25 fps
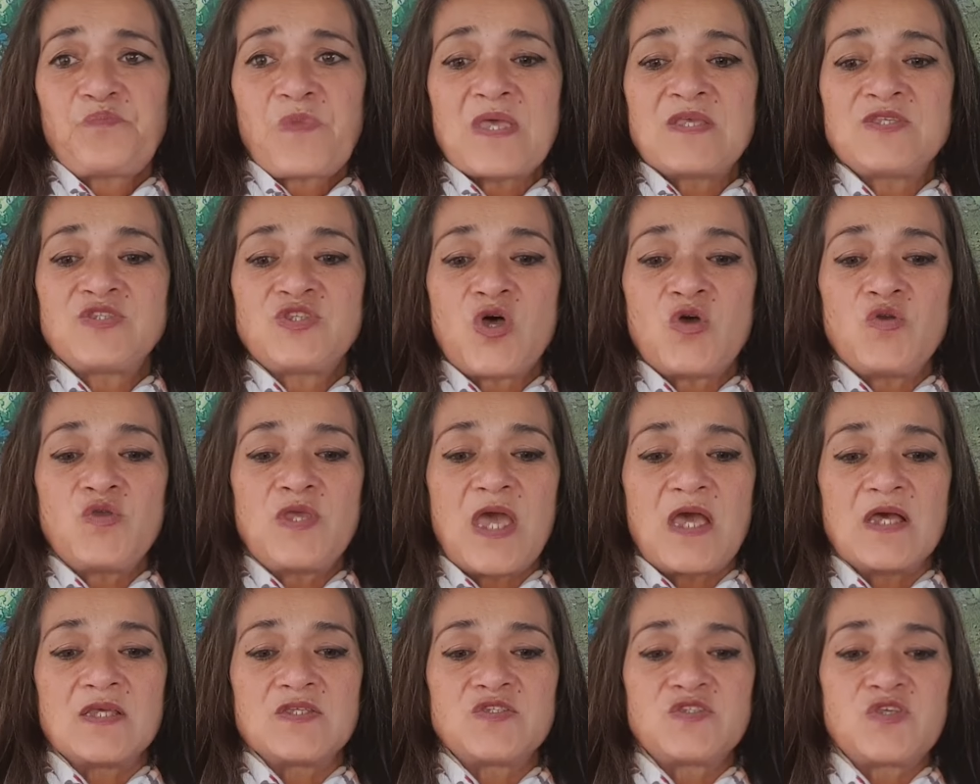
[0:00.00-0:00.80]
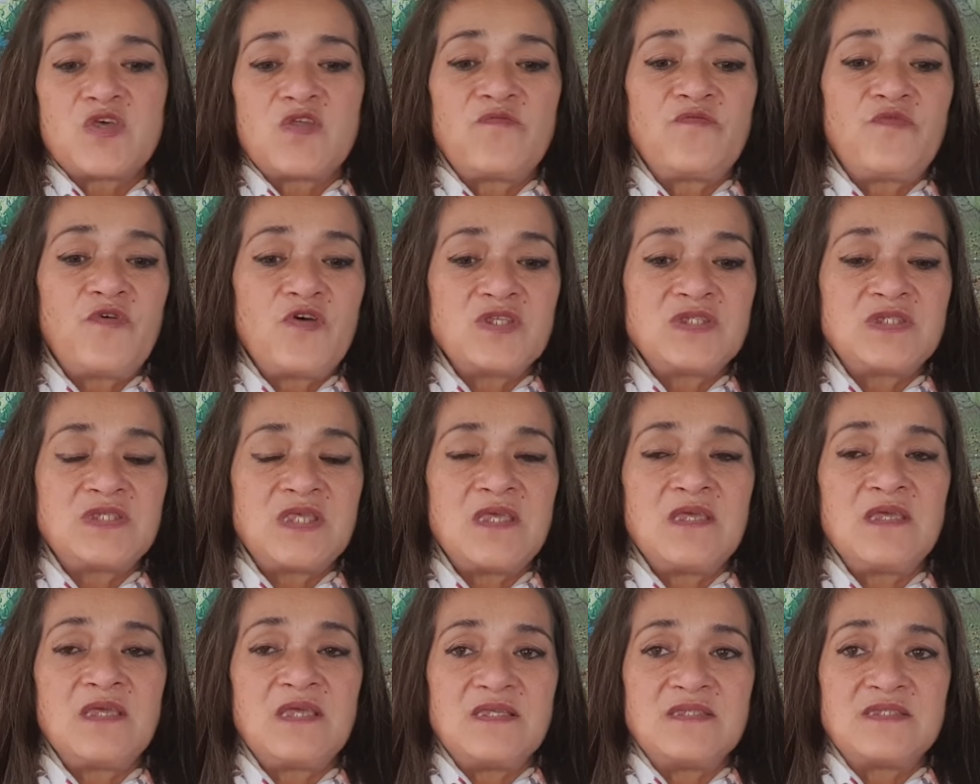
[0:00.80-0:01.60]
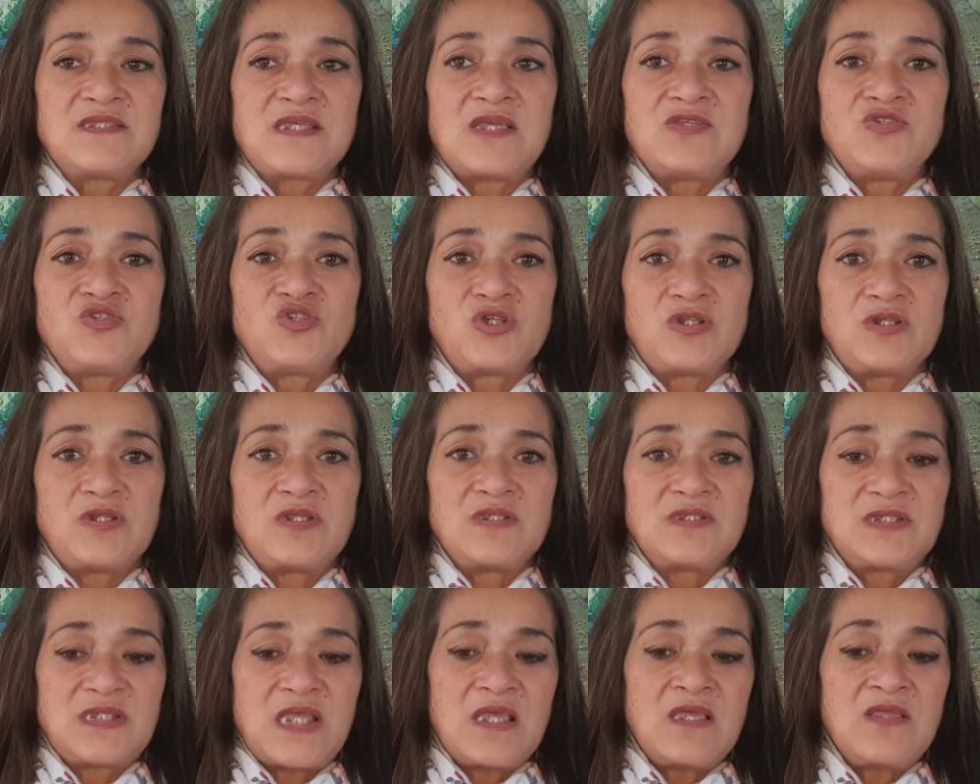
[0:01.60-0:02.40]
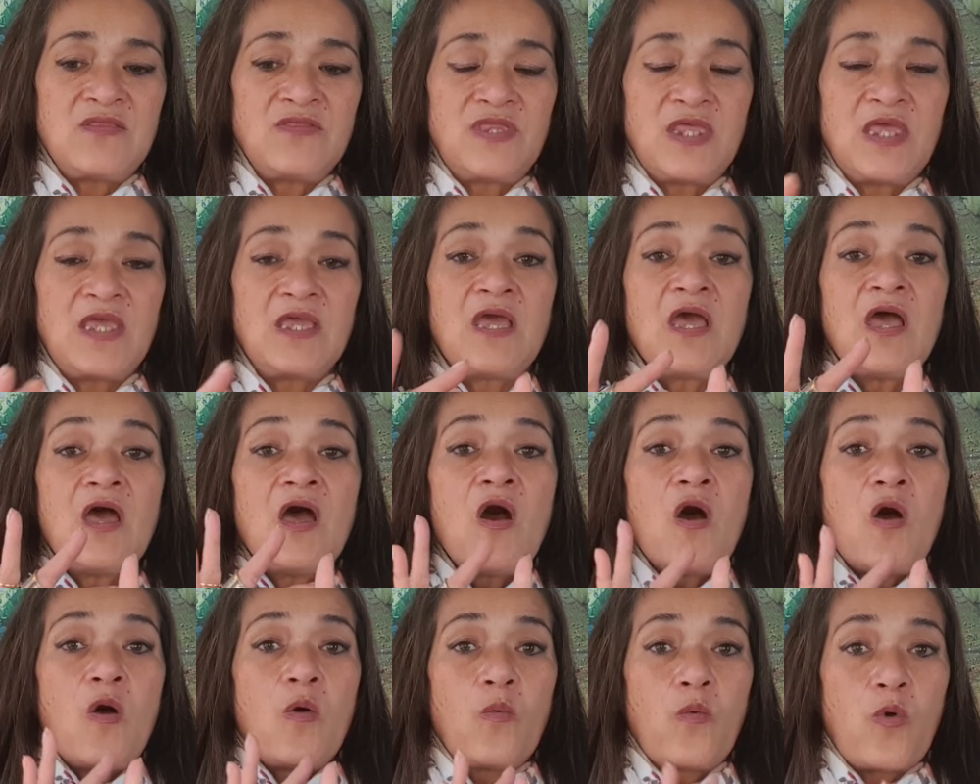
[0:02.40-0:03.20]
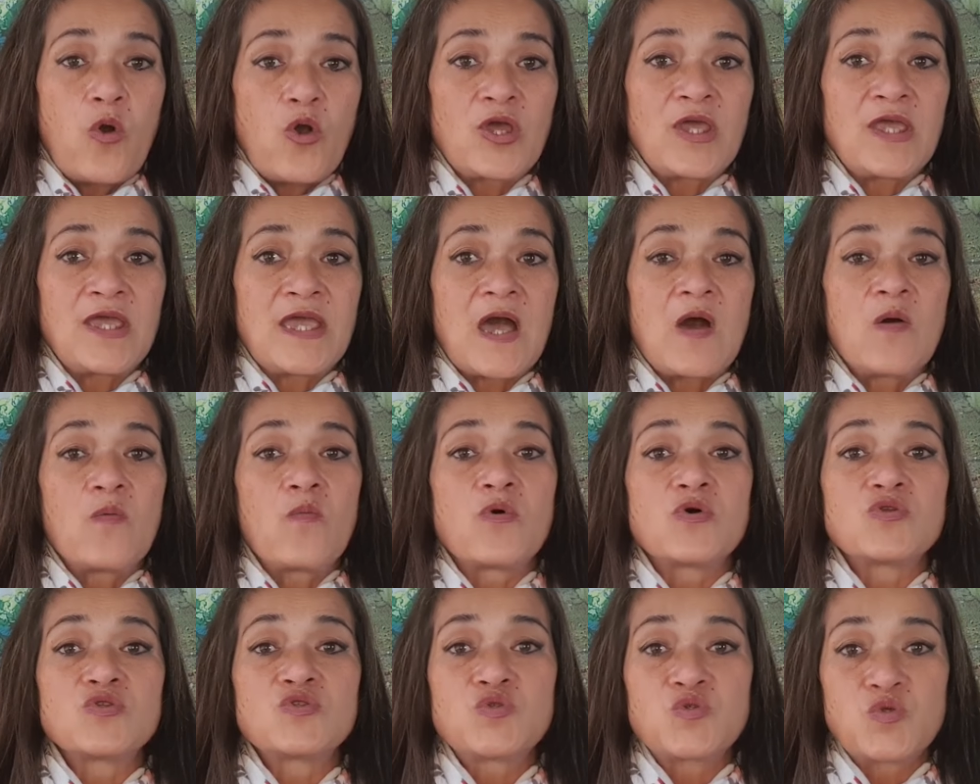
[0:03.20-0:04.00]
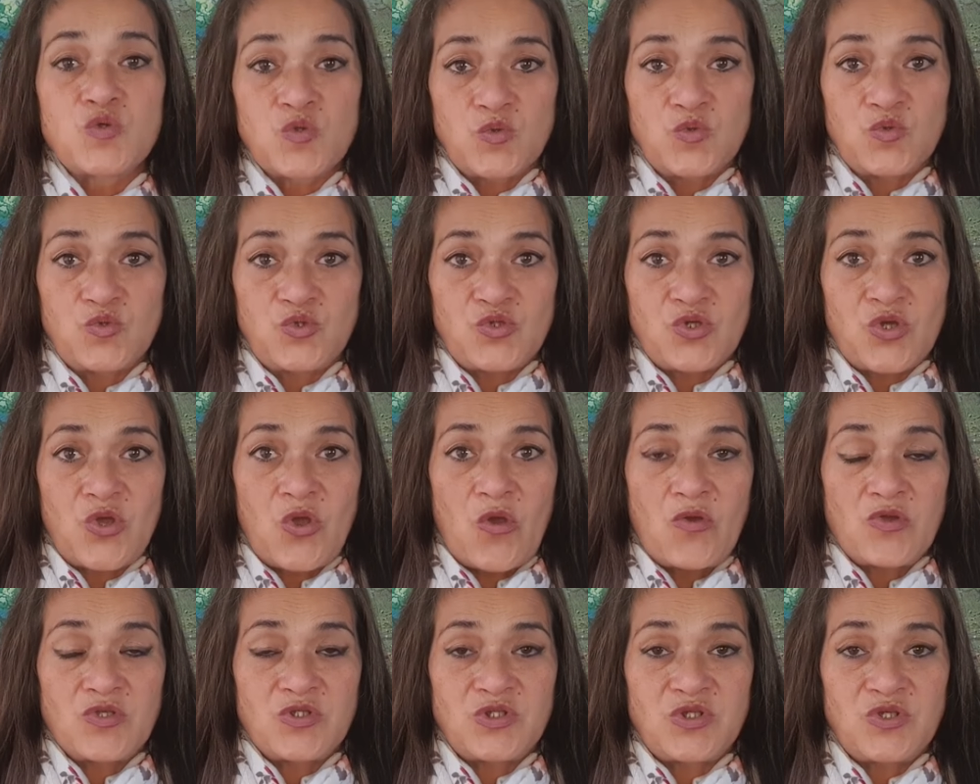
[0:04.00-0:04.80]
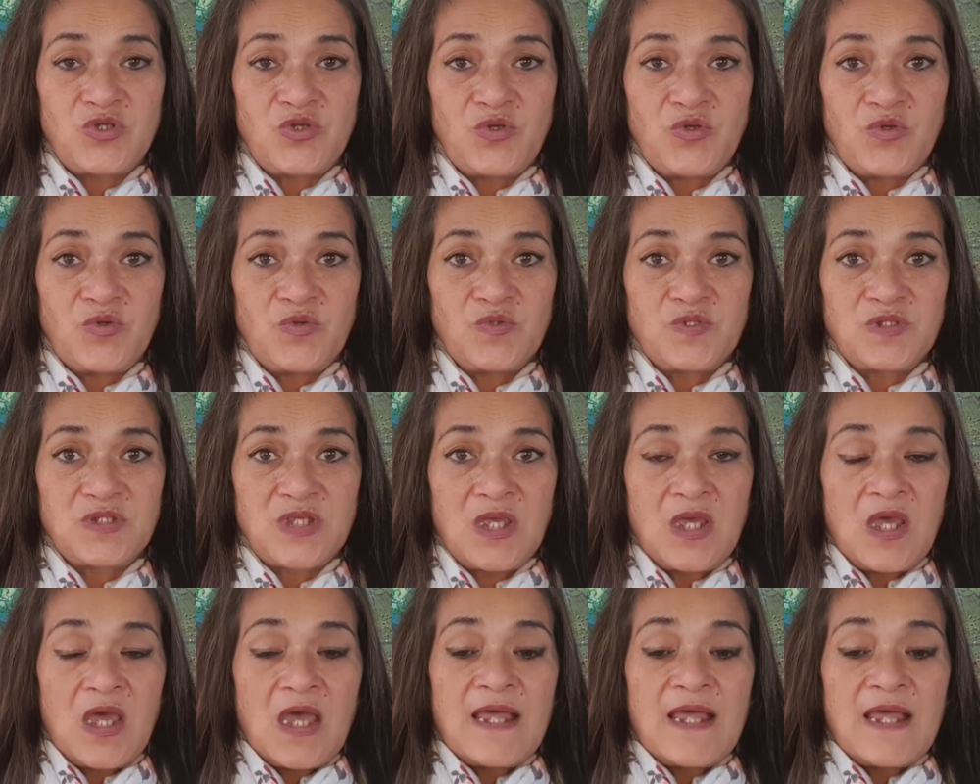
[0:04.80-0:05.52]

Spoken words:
So, yeah, so first thing, intention. Second thing, working out what tools you're going to use.